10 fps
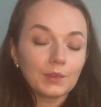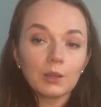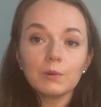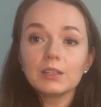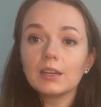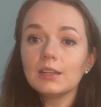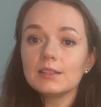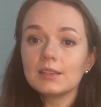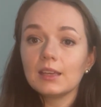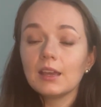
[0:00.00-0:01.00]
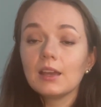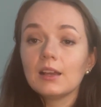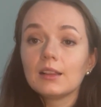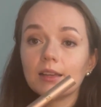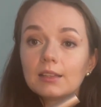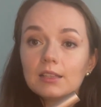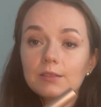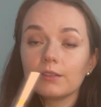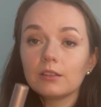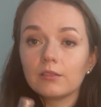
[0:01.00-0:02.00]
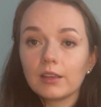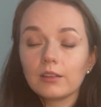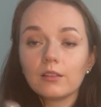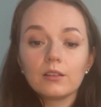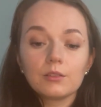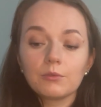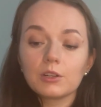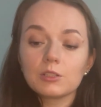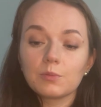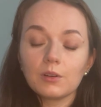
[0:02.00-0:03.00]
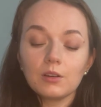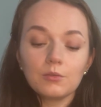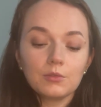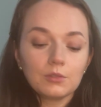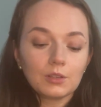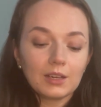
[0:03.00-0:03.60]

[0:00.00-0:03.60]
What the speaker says: What can I say? Like this one, the regular, it works pretty good.